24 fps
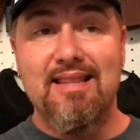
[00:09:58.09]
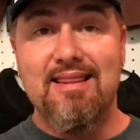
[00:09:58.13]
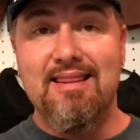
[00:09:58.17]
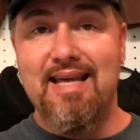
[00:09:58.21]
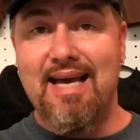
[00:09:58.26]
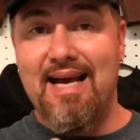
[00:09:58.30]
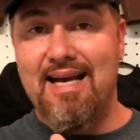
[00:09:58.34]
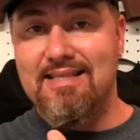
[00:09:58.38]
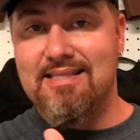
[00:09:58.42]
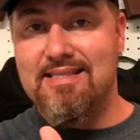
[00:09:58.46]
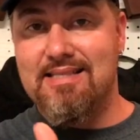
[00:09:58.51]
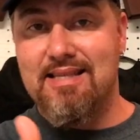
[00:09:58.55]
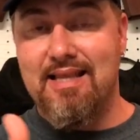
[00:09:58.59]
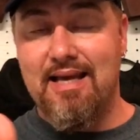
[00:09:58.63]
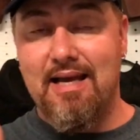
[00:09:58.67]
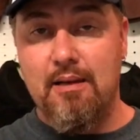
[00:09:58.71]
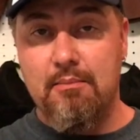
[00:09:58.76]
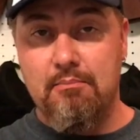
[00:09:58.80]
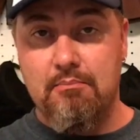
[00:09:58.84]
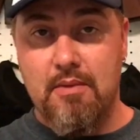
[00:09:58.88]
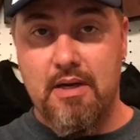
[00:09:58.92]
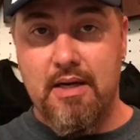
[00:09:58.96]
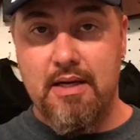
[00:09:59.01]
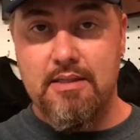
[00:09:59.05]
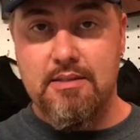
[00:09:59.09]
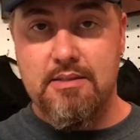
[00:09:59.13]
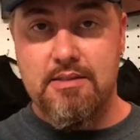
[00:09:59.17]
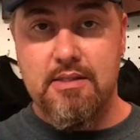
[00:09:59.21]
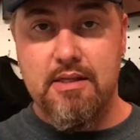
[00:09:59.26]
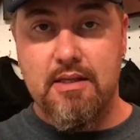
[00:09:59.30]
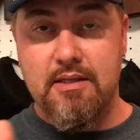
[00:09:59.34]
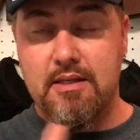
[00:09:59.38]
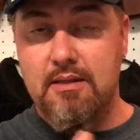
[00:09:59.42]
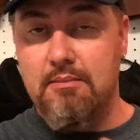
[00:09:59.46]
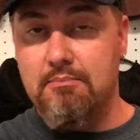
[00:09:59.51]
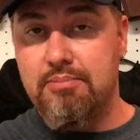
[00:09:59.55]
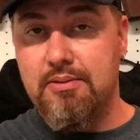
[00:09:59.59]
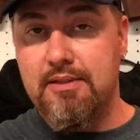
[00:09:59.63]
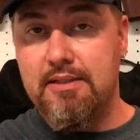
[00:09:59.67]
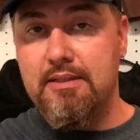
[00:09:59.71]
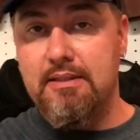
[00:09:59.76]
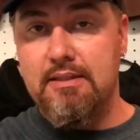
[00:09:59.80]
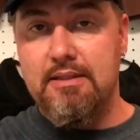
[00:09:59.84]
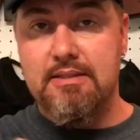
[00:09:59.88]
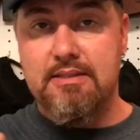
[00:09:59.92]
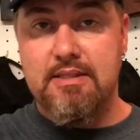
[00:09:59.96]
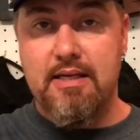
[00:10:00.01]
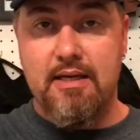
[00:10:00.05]
That's that mindset,
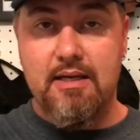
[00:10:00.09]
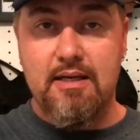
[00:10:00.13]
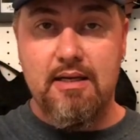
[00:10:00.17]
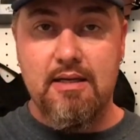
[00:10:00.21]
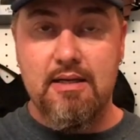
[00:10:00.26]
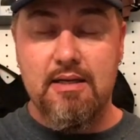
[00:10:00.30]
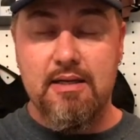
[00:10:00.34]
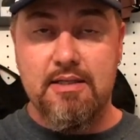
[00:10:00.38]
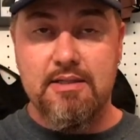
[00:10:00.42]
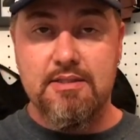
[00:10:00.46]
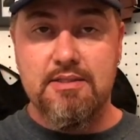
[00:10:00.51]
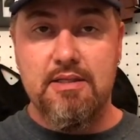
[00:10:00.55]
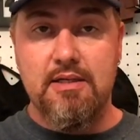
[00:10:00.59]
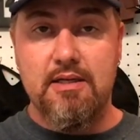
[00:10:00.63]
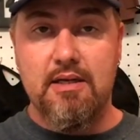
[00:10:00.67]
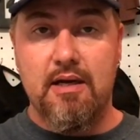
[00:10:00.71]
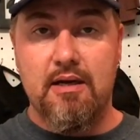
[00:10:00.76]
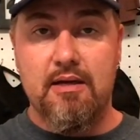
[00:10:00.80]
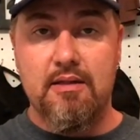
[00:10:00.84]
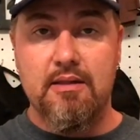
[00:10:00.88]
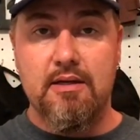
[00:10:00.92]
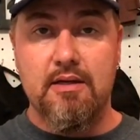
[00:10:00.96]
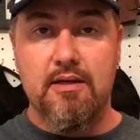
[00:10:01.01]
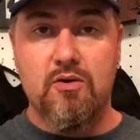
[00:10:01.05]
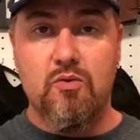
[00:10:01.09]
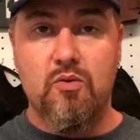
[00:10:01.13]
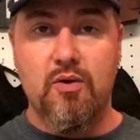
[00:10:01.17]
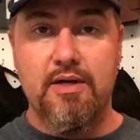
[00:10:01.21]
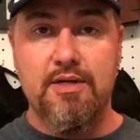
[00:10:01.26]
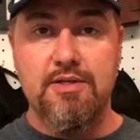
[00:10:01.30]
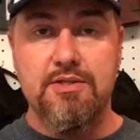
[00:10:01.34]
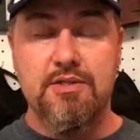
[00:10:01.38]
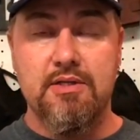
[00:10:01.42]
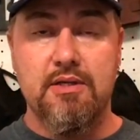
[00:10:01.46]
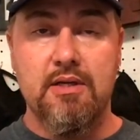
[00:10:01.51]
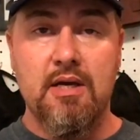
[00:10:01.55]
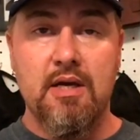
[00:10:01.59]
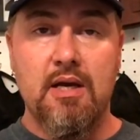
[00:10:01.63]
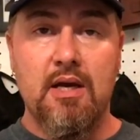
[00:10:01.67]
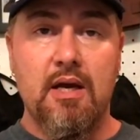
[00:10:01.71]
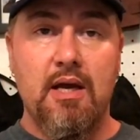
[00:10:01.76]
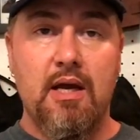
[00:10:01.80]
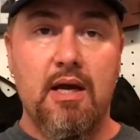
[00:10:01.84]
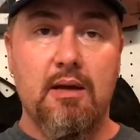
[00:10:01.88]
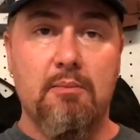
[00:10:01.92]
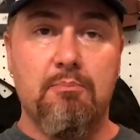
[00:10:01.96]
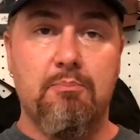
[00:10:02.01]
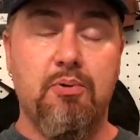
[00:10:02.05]
completely taking nicotine out of the equation
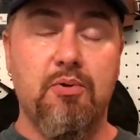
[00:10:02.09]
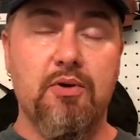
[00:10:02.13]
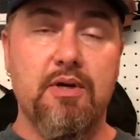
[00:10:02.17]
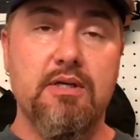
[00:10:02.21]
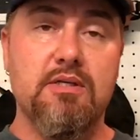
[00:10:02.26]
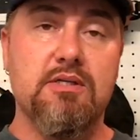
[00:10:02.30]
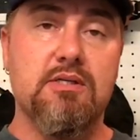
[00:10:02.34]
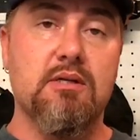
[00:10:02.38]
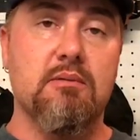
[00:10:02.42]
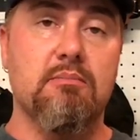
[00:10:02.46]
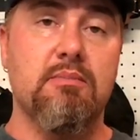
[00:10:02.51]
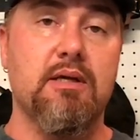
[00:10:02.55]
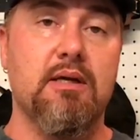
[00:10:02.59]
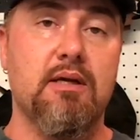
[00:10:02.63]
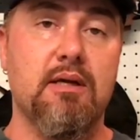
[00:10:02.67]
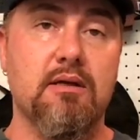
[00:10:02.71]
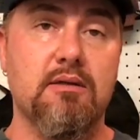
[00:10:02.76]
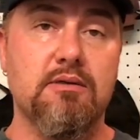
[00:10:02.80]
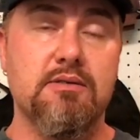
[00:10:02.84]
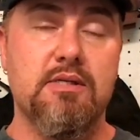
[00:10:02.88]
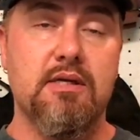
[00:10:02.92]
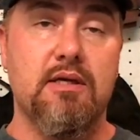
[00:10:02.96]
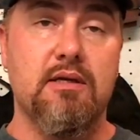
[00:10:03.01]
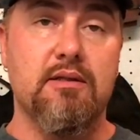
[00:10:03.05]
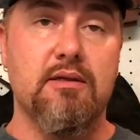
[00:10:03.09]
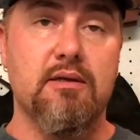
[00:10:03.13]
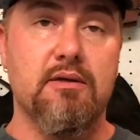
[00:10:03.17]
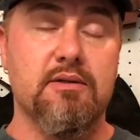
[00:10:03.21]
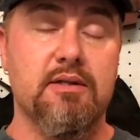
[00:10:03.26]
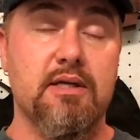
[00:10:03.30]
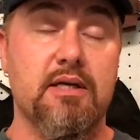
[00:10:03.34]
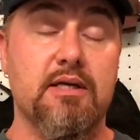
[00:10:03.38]
and putting something else in there